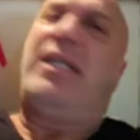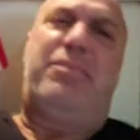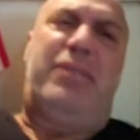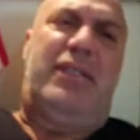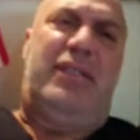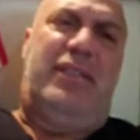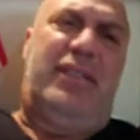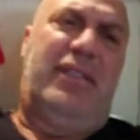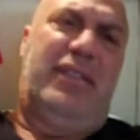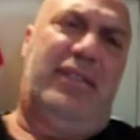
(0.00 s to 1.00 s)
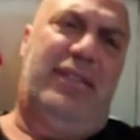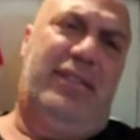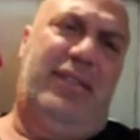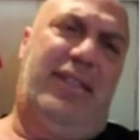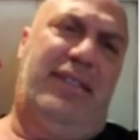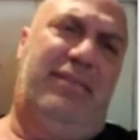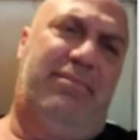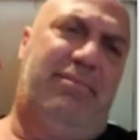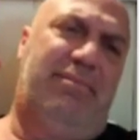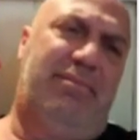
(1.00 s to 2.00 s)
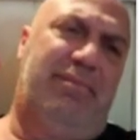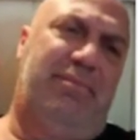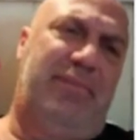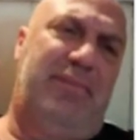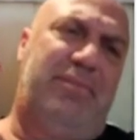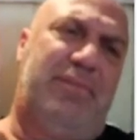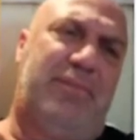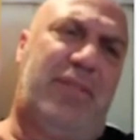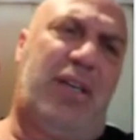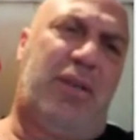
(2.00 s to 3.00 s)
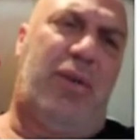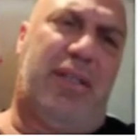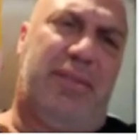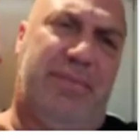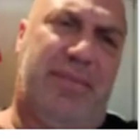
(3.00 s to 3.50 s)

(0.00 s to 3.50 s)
paid, but uh, tonic water.